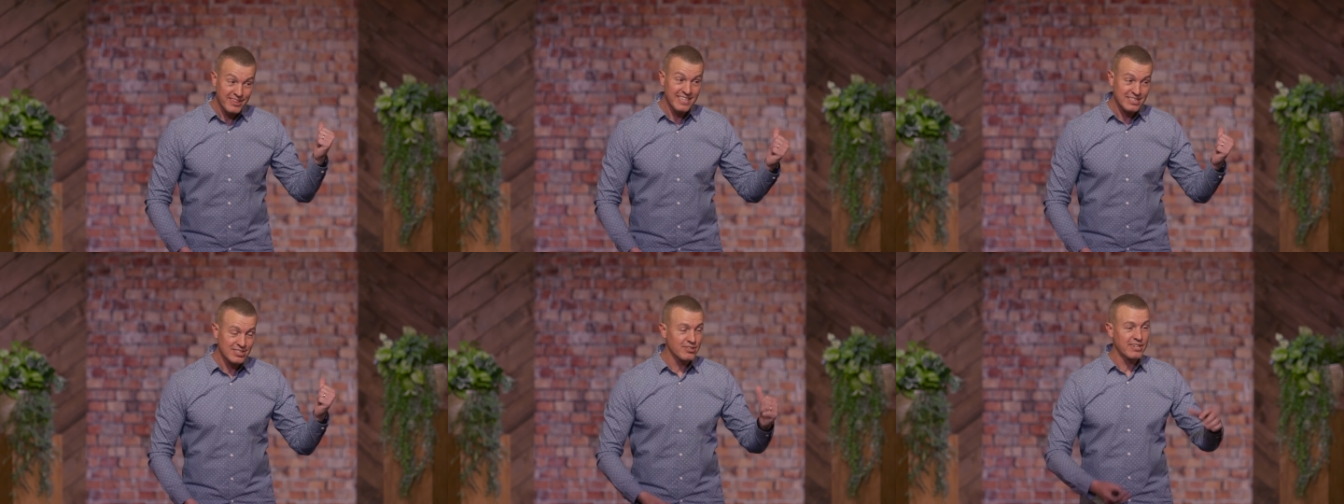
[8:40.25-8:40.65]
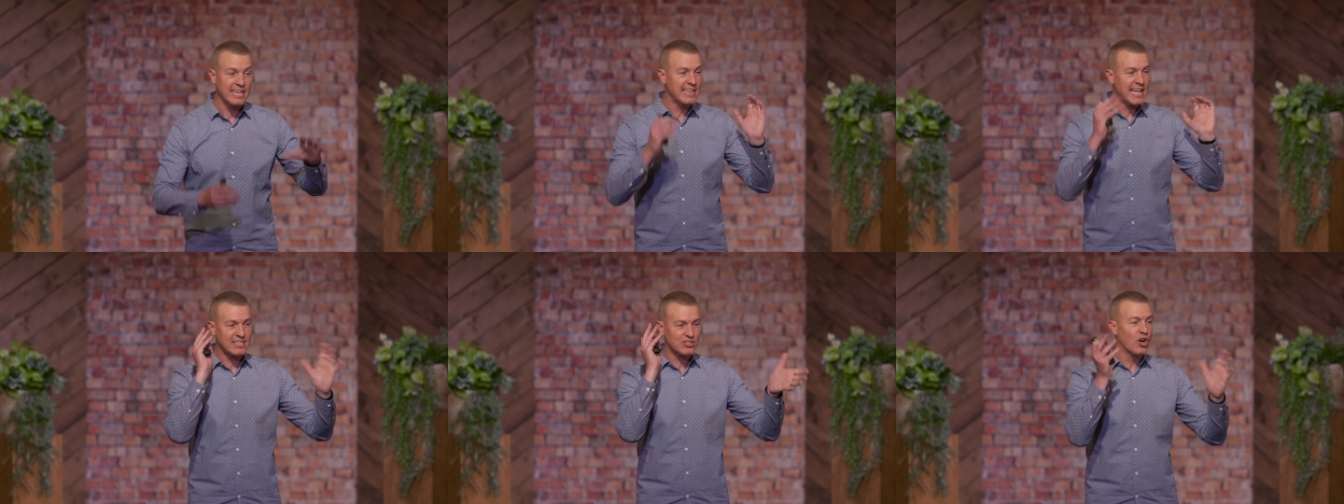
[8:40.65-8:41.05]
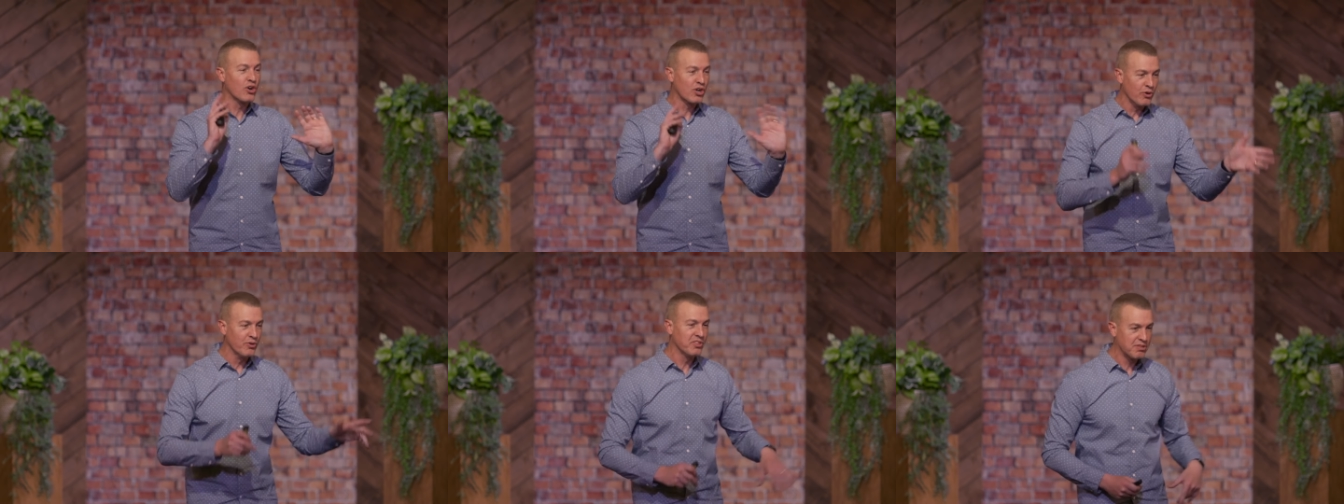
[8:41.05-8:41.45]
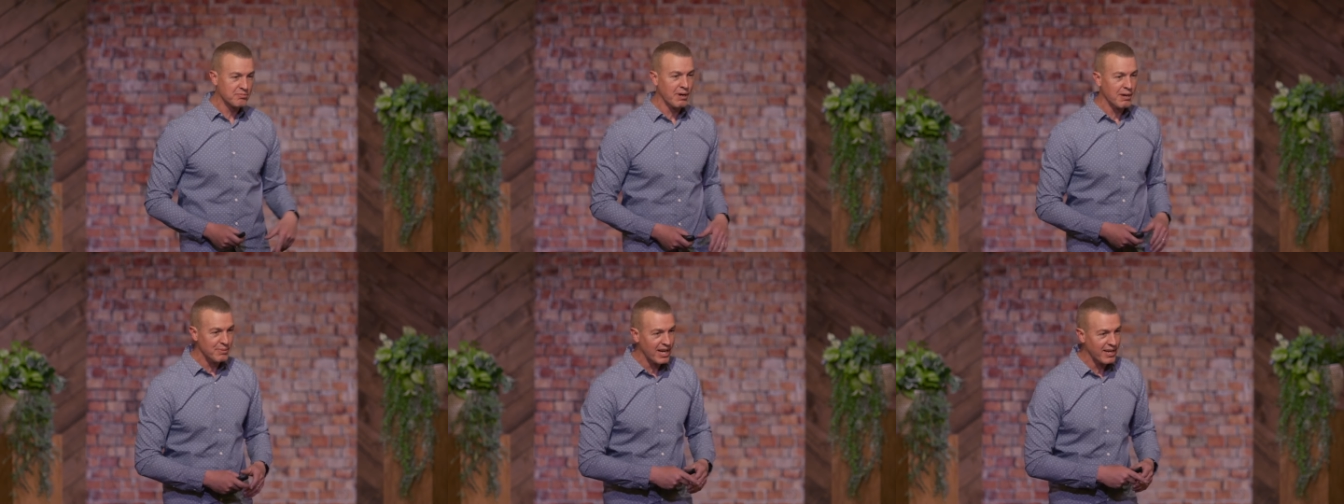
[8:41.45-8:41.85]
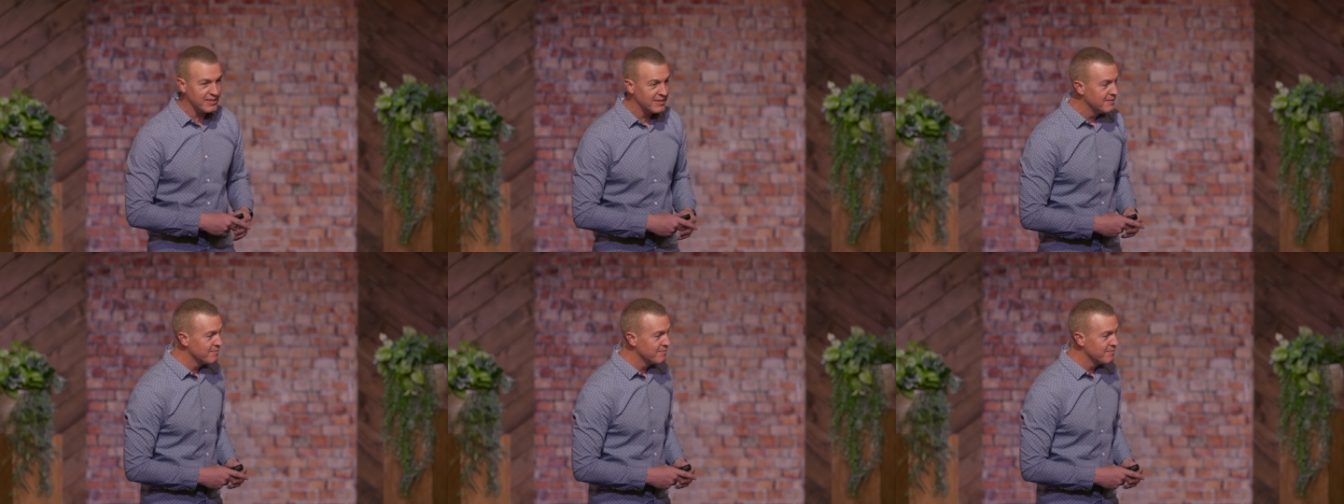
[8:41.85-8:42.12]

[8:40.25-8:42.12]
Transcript: this. Okay, that's all going through my mind.